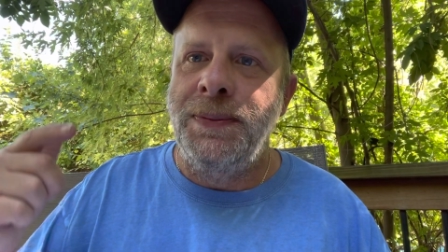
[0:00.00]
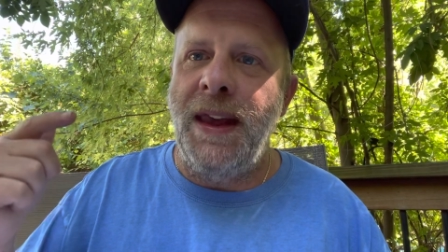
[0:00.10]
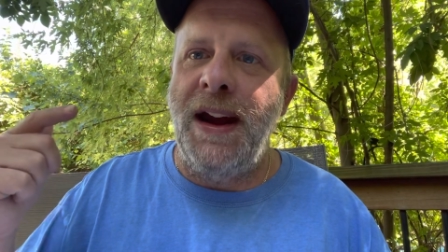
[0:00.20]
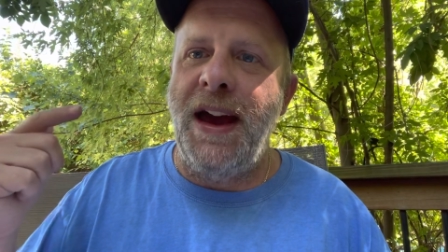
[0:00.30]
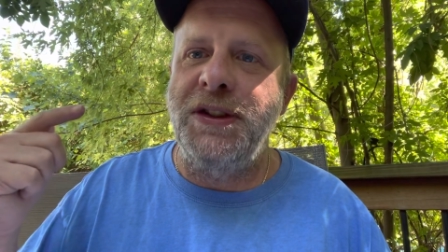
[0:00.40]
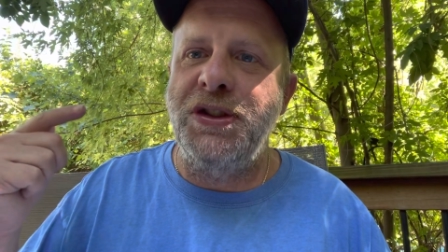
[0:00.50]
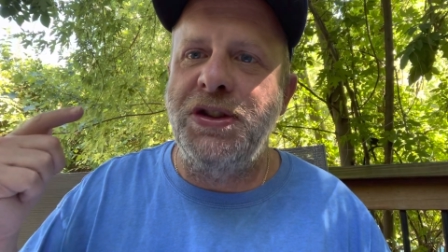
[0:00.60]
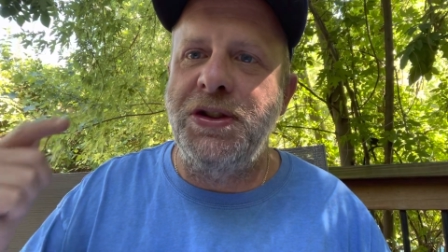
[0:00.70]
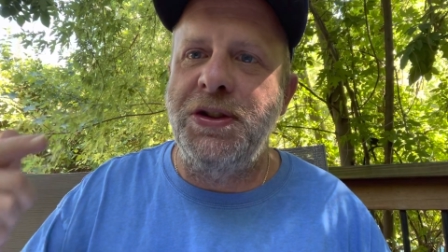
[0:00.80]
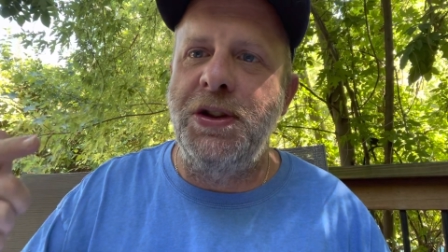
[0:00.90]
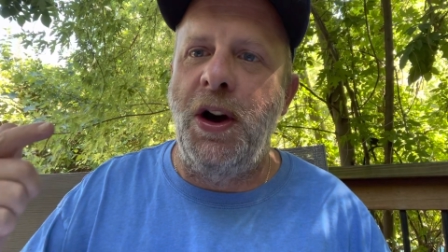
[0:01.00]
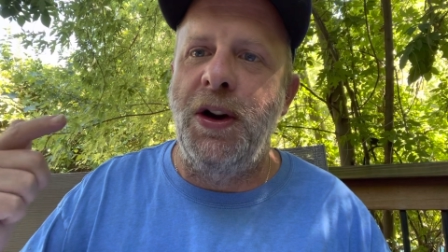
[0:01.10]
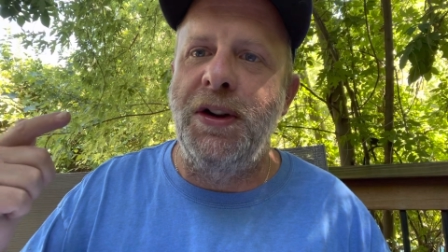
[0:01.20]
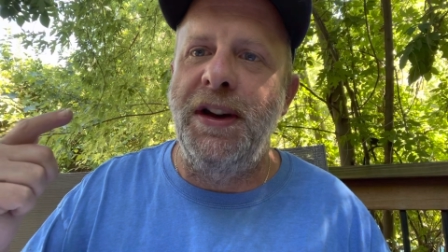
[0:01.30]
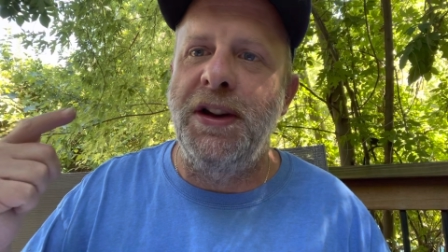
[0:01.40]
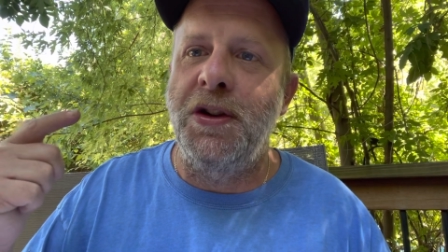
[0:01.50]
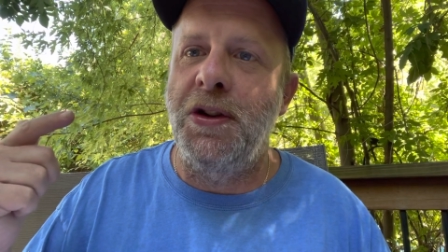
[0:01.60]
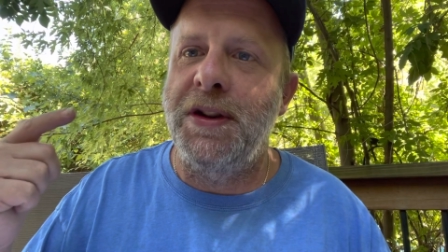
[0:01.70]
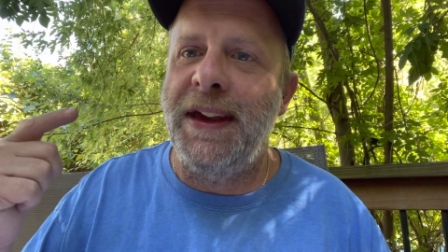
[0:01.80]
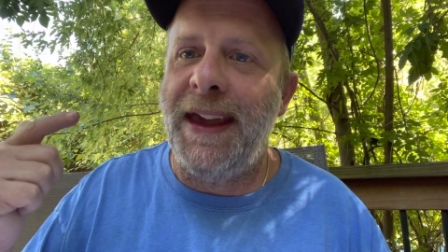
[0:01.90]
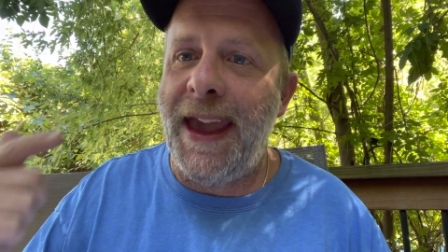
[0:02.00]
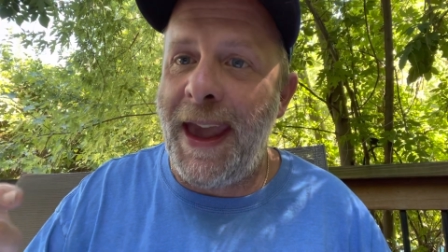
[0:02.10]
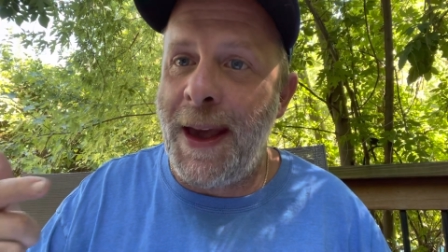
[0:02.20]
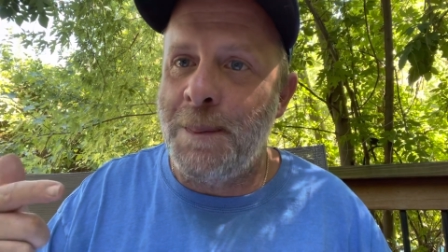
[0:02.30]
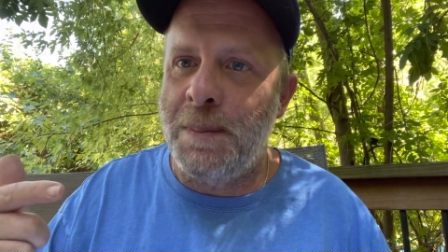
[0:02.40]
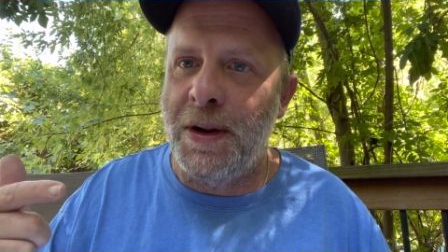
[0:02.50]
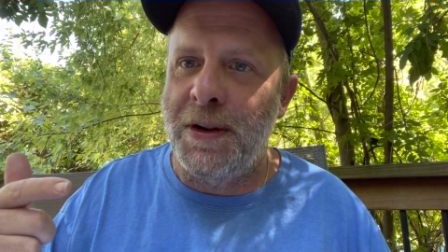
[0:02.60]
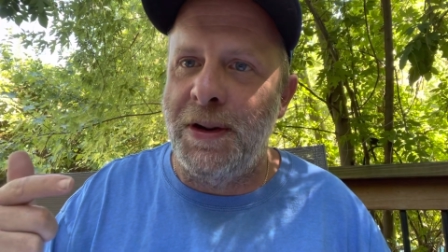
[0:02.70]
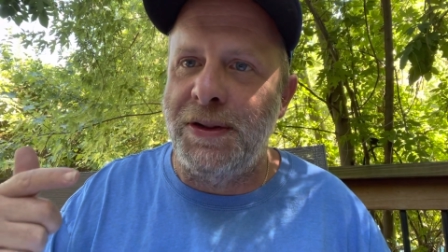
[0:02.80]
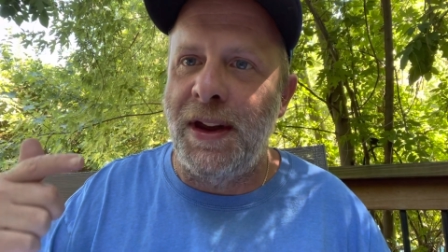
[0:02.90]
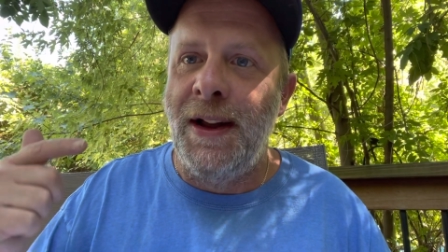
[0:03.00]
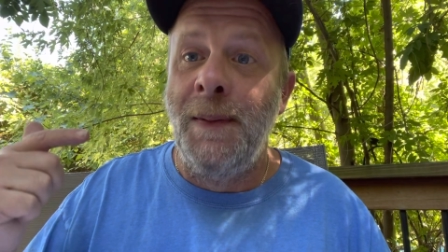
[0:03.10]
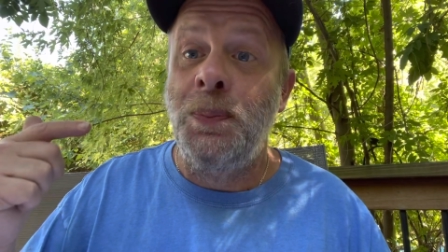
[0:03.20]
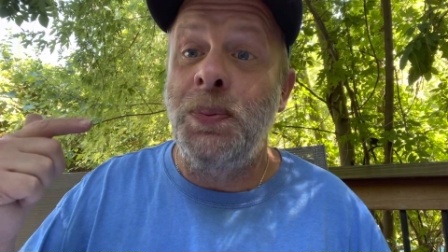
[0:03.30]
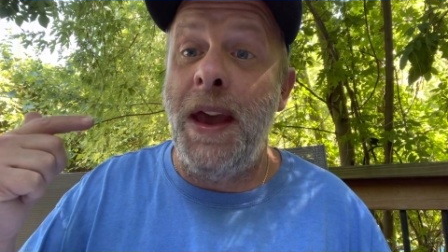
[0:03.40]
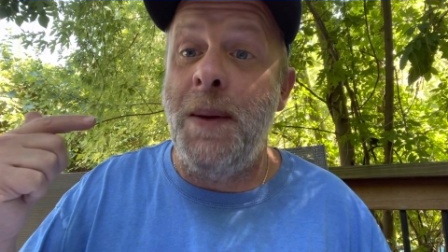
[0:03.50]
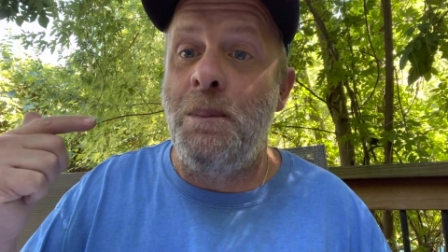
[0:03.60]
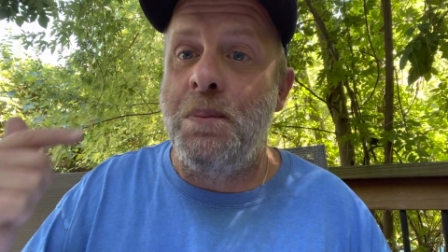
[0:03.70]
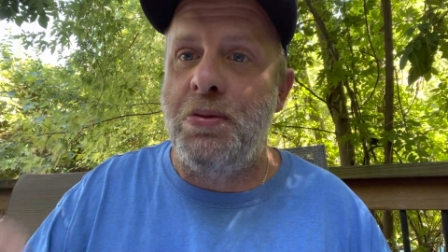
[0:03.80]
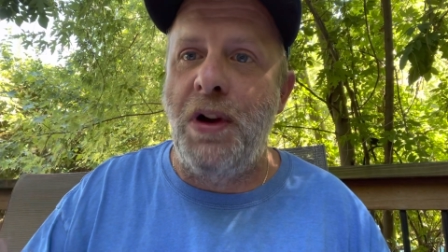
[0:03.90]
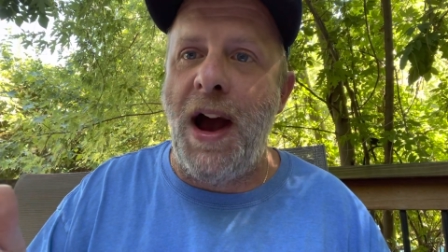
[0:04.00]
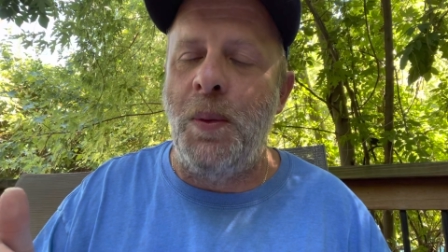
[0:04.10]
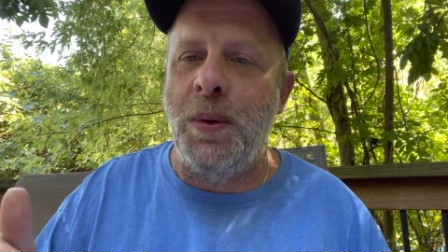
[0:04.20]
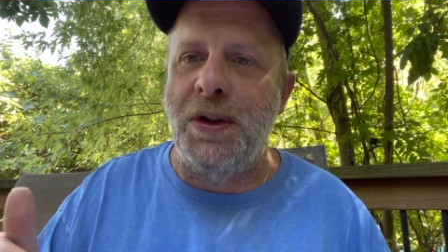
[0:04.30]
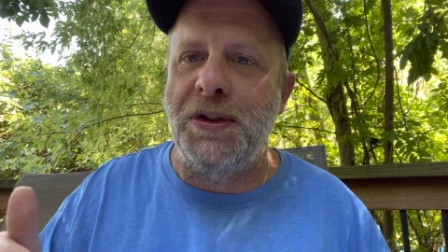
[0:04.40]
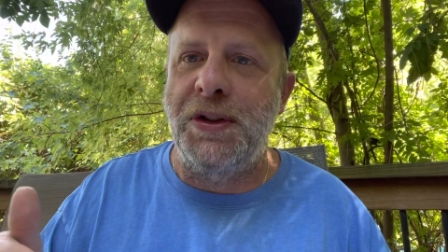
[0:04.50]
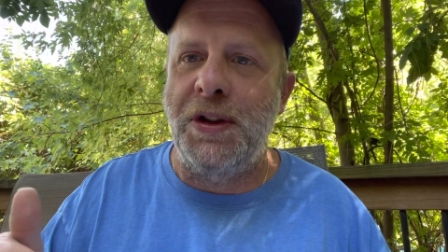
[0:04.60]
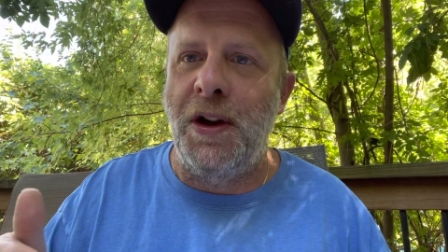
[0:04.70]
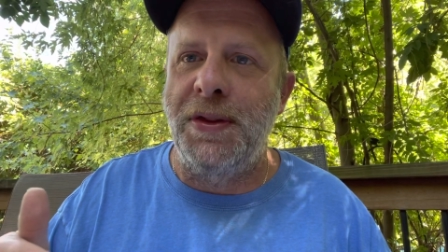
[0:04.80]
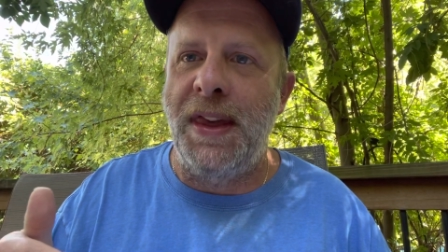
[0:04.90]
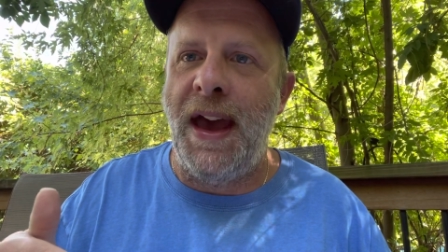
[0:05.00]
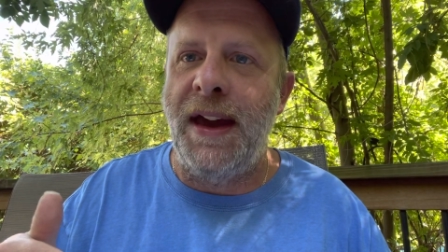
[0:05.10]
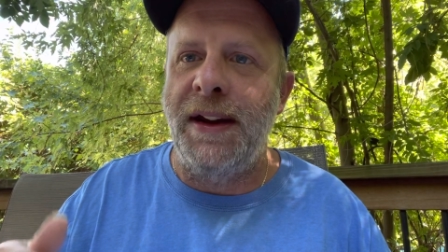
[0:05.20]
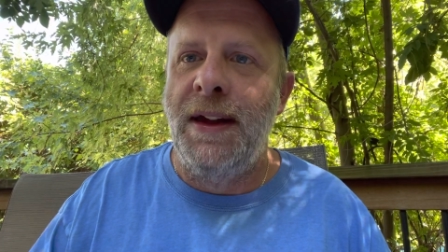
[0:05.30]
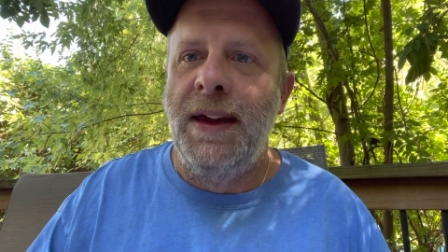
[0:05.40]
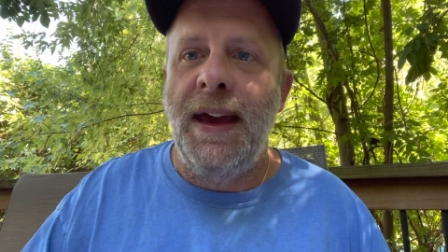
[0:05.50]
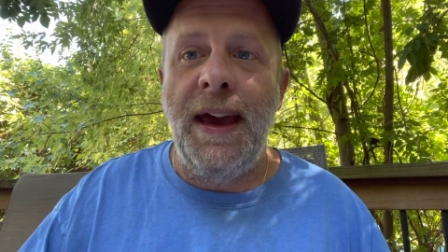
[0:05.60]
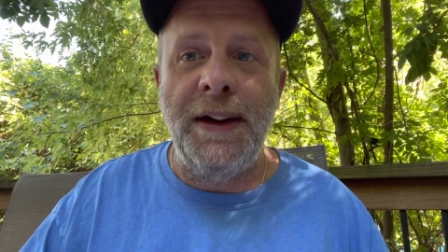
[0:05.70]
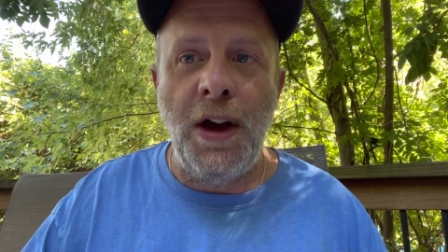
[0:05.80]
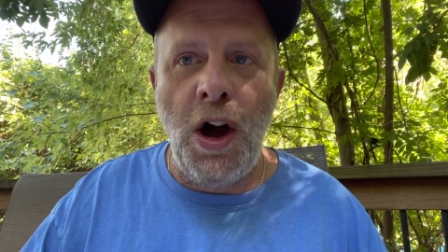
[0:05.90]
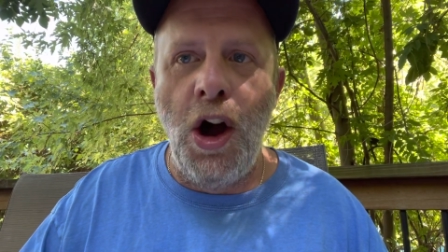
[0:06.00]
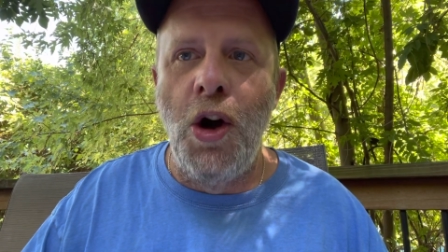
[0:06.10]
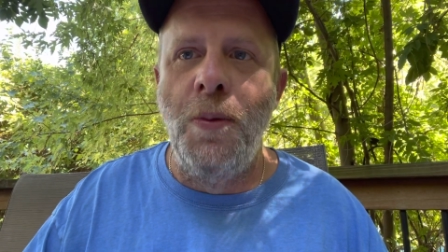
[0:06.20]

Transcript: and I started cooking hamburgers and bratwurst on that. And oh